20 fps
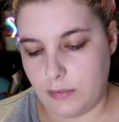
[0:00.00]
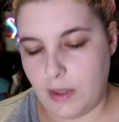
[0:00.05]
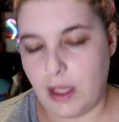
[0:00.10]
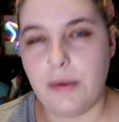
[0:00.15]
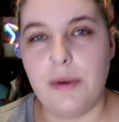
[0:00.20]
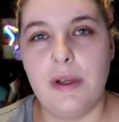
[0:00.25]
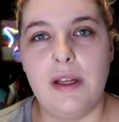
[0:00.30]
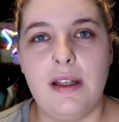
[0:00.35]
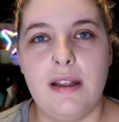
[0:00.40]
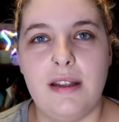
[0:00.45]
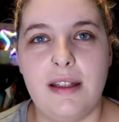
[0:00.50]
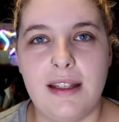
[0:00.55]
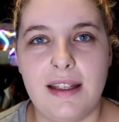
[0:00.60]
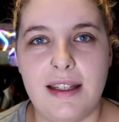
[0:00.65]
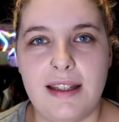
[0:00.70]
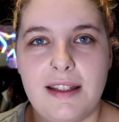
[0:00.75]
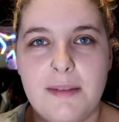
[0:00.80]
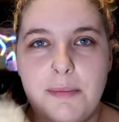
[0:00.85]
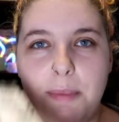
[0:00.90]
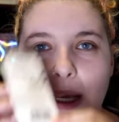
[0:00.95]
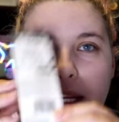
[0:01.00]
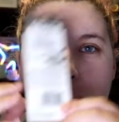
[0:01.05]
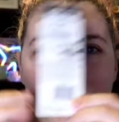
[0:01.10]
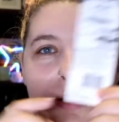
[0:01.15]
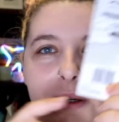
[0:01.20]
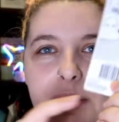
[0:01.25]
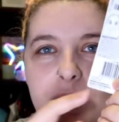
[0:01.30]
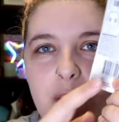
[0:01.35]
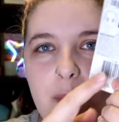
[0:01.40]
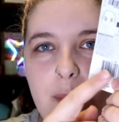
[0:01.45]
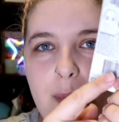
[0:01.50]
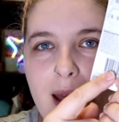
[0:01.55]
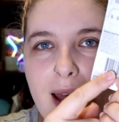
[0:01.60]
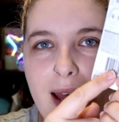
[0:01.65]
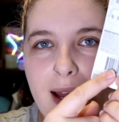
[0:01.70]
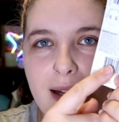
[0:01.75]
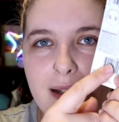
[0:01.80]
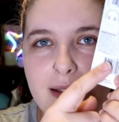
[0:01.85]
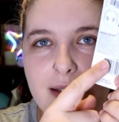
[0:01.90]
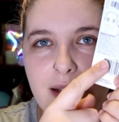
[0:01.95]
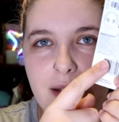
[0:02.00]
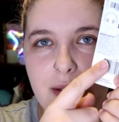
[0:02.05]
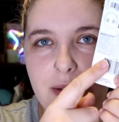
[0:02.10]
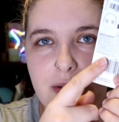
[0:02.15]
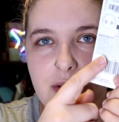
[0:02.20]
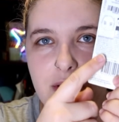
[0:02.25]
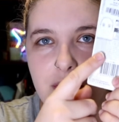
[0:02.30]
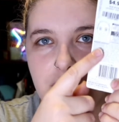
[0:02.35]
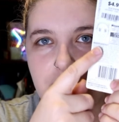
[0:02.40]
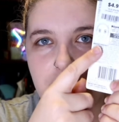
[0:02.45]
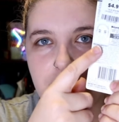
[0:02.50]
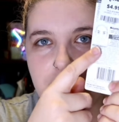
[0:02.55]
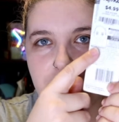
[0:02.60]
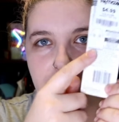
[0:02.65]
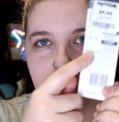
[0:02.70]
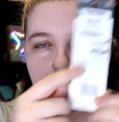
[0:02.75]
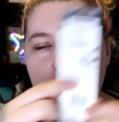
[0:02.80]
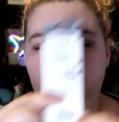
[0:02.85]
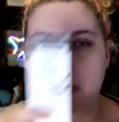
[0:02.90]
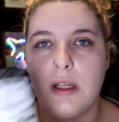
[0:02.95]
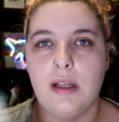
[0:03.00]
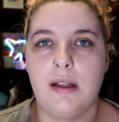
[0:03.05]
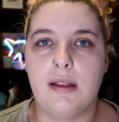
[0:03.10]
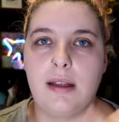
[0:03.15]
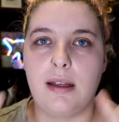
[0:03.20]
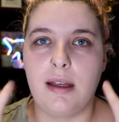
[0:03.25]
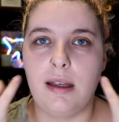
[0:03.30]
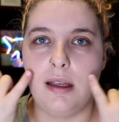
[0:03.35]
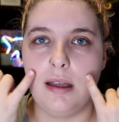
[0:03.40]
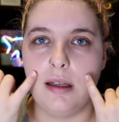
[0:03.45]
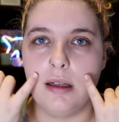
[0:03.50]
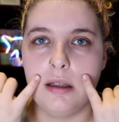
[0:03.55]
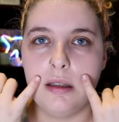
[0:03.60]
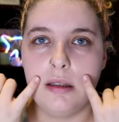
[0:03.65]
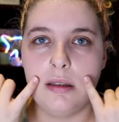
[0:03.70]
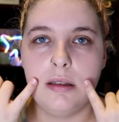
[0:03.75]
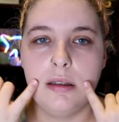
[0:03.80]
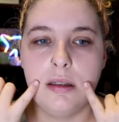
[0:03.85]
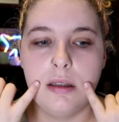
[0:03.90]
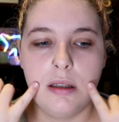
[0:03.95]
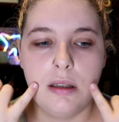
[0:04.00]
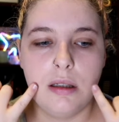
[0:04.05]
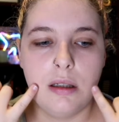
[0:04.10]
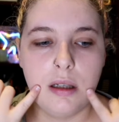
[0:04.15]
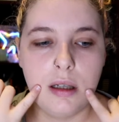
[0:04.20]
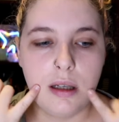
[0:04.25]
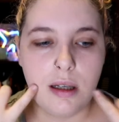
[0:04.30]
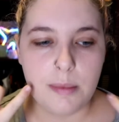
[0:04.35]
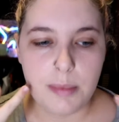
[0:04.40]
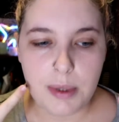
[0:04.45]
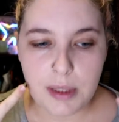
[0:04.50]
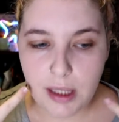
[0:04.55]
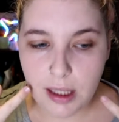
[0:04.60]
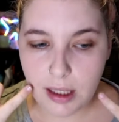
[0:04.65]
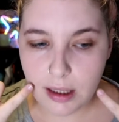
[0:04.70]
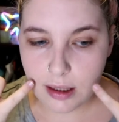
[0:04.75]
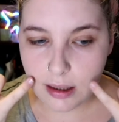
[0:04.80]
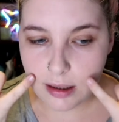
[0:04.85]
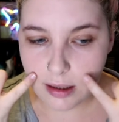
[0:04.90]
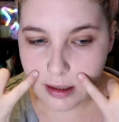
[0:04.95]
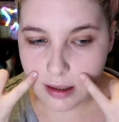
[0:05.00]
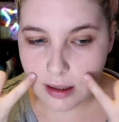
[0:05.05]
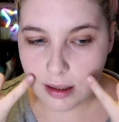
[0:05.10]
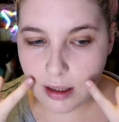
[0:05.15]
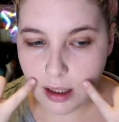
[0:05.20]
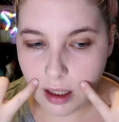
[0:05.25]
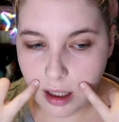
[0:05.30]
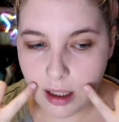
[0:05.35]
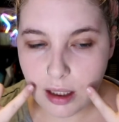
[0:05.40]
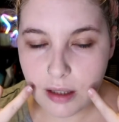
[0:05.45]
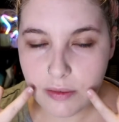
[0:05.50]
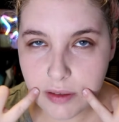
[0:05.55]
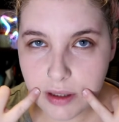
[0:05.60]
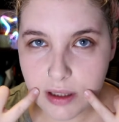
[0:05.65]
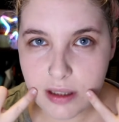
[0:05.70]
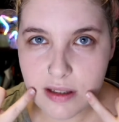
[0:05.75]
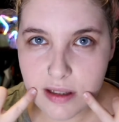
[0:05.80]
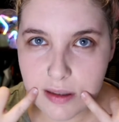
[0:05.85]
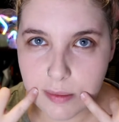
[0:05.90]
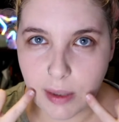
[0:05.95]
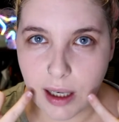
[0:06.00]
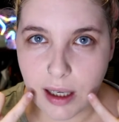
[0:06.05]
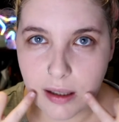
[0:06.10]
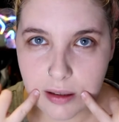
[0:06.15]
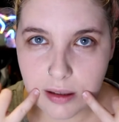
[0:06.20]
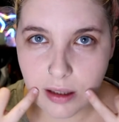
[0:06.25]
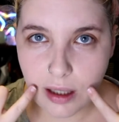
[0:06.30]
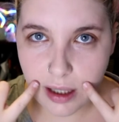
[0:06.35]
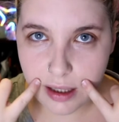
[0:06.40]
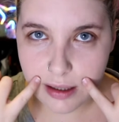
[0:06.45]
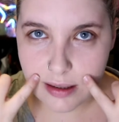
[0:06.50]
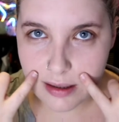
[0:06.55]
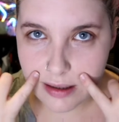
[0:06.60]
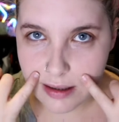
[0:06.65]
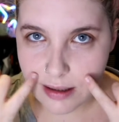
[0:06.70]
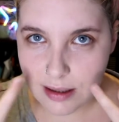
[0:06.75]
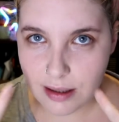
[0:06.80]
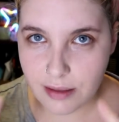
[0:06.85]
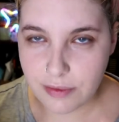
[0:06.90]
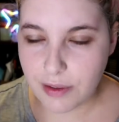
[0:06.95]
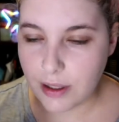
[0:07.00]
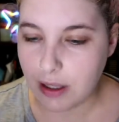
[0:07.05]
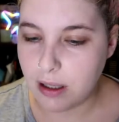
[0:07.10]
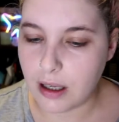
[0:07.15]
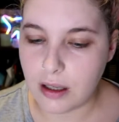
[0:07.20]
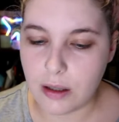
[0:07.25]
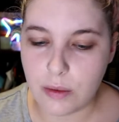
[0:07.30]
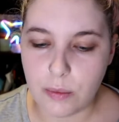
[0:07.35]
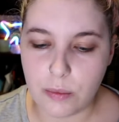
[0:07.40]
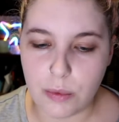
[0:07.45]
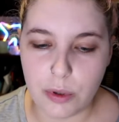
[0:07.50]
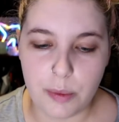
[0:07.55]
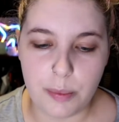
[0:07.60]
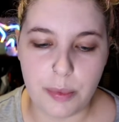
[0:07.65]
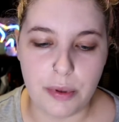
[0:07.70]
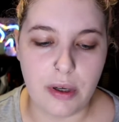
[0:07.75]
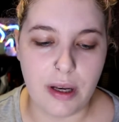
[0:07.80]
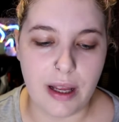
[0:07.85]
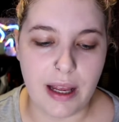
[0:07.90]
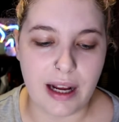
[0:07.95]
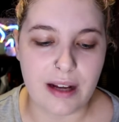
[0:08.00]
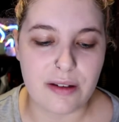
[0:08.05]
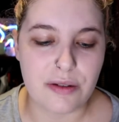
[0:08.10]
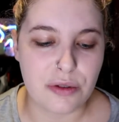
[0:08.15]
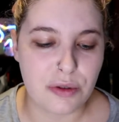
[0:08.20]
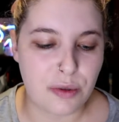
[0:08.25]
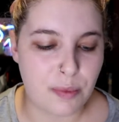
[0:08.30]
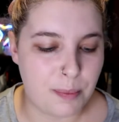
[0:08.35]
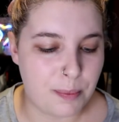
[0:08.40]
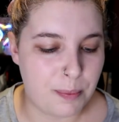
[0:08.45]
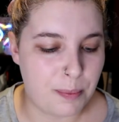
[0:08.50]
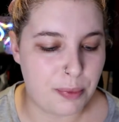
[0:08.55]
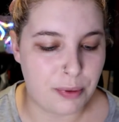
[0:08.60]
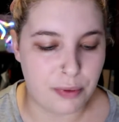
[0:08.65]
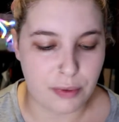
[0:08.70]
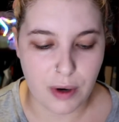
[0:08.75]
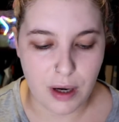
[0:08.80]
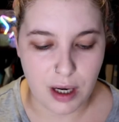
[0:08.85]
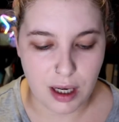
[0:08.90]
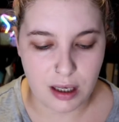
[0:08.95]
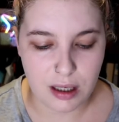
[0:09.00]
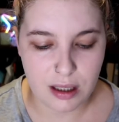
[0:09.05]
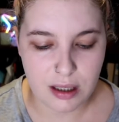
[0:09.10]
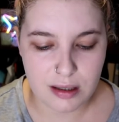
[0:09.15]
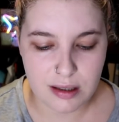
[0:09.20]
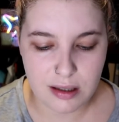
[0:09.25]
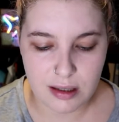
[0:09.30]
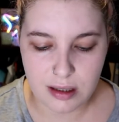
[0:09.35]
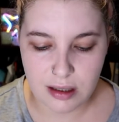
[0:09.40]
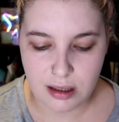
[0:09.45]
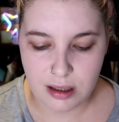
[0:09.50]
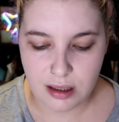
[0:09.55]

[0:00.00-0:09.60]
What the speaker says: Anyway, the picture on the back tells you to put it like here, but like I have like smile lines and stuff there. I don't want to put extra product